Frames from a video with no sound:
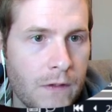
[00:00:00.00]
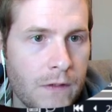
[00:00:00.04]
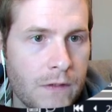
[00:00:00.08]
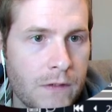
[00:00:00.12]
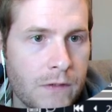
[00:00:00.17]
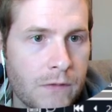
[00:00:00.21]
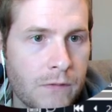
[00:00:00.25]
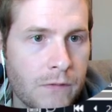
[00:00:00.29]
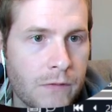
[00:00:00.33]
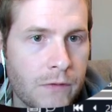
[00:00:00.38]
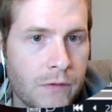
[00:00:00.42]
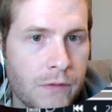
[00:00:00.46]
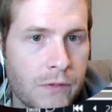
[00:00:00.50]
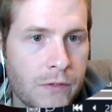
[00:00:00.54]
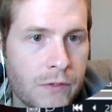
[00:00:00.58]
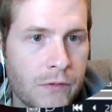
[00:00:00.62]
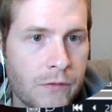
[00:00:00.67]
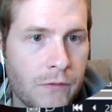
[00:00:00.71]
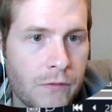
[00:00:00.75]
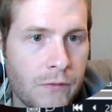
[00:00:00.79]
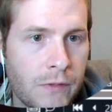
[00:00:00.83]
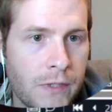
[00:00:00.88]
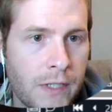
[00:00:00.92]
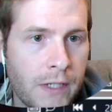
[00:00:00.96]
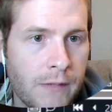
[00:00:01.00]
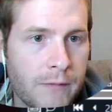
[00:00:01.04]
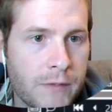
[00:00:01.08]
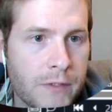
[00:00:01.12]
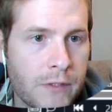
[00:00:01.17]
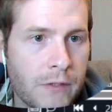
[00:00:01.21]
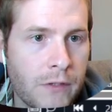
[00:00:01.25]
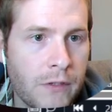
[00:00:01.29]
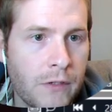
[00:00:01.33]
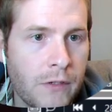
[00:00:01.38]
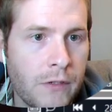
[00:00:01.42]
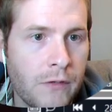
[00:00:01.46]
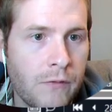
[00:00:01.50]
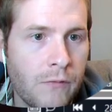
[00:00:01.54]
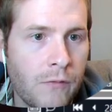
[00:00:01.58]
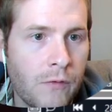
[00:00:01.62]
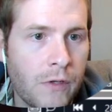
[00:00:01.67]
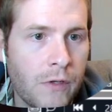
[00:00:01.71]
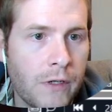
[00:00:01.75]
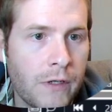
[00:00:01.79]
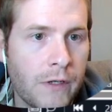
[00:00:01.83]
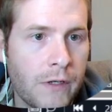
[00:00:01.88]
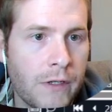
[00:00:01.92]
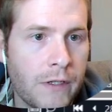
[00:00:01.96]
So we're going to do 3 damage to her.
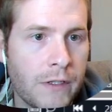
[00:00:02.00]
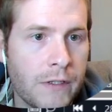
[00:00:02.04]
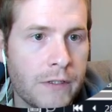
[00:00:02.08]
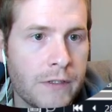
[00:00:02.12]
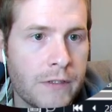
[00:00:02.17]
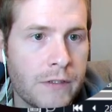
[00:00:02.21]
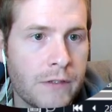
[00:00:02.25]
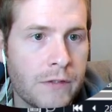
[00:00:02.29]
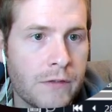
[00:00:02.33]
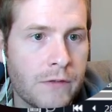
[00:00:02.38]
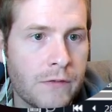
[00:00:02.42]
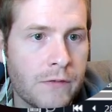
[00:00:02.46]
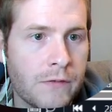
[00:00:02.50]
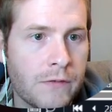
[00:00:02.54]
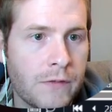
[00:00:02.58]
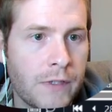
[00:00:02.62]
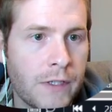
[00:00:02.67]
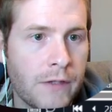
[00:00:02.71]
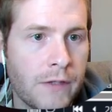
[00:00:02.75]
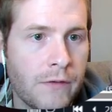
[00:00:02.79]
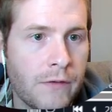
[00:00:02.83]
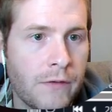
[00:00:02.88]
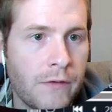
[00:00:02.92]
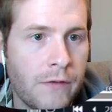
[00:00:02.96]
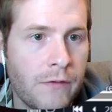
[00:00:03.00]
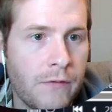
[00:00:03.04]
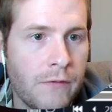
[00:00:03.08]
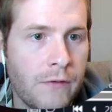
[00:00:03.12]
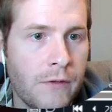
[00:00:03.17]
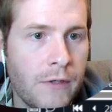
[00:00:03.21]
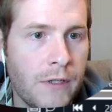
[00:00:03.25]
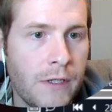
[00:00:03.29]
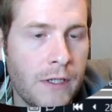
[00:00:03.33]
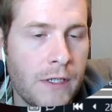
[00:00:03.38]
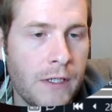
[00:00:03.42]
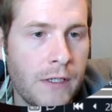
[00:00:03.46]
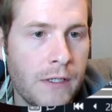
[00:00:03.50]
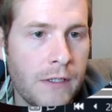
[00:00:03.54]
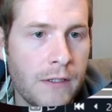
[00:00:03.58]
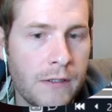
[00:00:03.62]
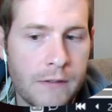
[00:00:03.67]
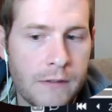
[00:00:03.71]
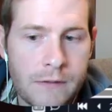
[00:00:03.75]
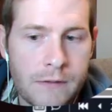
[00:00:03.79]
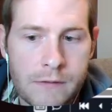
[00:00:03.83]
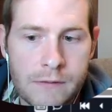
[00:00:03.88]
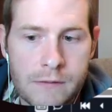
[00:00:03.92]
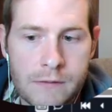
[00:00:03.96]
1, 2, and 3.
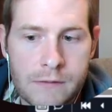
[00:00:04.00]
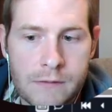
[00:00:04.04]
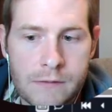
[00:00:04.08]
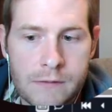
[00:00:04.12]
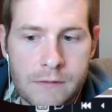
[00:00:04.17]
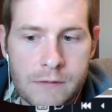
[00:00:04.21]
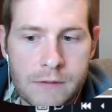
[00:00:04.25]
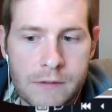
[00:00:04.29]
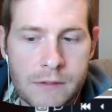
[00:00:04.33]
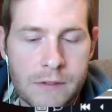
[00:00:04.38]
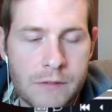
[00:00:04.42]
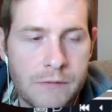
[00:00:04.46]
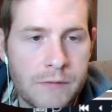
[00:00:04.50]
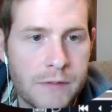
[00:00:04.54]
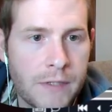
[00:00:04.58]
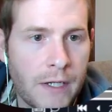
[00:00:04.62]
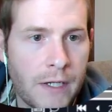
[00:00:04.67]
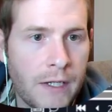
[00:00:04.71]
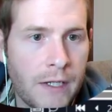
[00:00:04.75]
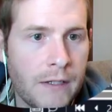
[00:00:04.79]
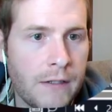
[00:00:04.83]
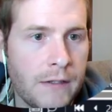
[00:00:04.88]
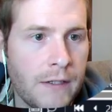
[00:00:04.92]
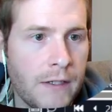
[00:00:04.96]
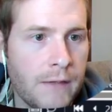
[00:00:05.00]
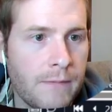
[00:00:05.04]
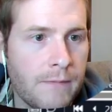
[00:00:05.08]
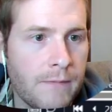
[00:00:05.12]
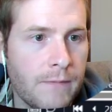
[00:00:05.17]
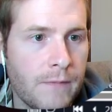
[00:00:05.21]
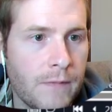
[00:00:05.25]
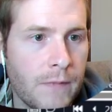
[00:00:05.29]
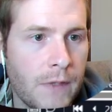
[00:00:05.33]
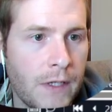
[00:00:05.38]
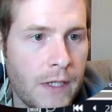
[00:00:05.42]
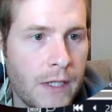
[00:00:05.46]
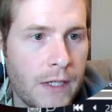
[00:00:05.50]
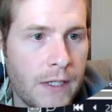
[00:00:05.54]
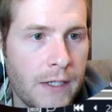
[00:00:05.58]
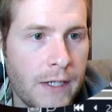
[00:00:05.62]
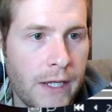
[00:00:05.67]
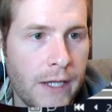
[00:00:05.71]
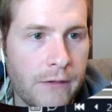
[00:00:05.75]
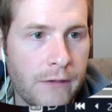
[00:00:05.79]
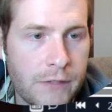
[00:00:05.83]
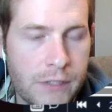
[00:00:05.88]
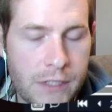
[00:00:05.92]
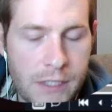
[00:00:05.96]
She was at 8. Yep. And
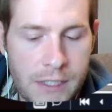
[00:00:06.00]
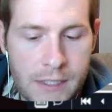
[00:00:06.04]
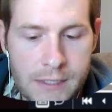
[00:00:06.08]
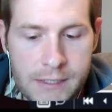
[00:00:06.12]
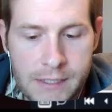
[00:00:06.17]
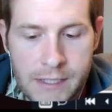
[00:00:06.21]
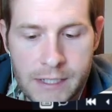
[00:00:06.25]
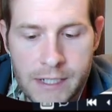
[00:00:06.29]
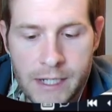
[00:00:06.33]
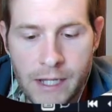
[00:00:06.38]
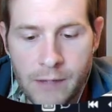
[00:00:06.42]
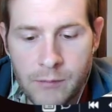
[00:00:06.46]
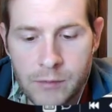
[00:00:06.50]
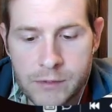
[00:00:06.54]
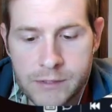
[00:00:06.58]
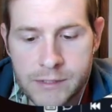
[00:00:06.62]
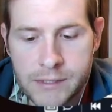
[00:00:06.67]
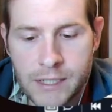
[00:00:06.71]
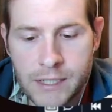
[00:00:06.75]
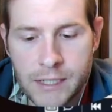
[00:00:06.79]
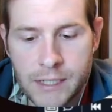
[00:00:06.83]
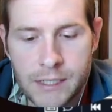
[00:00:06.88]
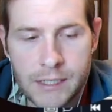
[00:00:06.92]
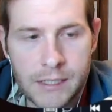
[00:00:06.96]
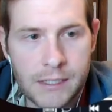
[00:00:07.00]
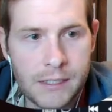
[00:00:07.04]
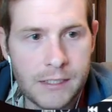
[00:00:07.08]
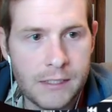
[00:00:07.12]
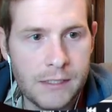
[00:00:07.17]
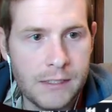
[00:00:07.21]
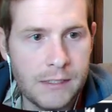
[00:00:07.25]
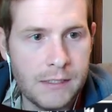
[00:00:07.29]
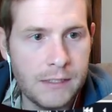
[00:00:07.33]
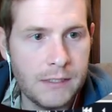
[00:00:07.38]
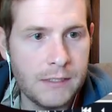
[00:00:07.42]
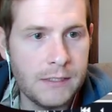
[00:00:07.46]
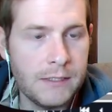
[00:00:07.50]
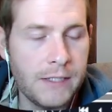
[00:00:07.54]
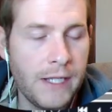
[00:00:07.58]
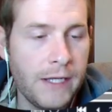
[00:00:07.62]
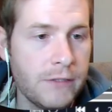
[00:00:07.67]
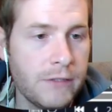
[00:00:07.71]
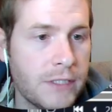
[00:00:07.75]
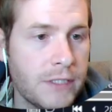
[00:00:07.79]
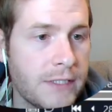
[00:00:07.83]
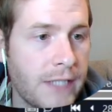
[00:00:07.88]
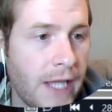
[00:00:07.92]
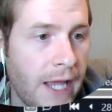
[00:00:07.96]
now she's double stunned. Now
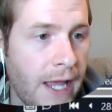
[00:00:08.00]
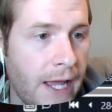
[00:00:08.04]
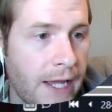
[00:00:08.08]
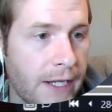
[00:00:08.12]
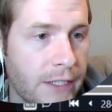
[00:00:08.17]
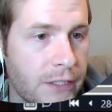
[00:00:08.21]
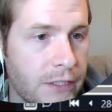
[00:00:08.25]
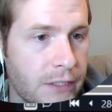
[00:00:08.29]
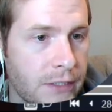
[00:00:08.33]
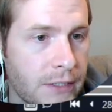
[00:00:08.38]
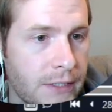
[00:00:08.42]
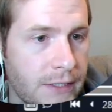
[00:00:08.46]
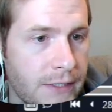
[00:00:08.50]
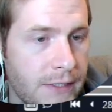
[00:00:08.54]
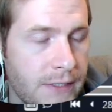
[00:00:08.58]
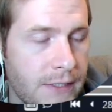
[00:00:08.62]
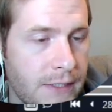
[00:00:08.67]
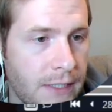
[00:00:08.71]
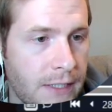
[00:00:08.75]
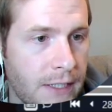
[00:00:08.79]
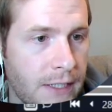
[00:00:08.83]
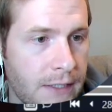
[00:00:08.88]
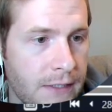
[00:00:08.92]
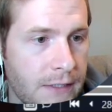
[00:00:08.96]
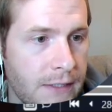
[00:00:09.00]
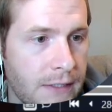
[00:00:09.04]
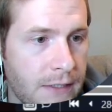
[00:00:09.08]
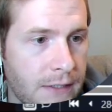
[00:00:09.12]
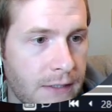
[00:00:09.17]
she's actually stunned.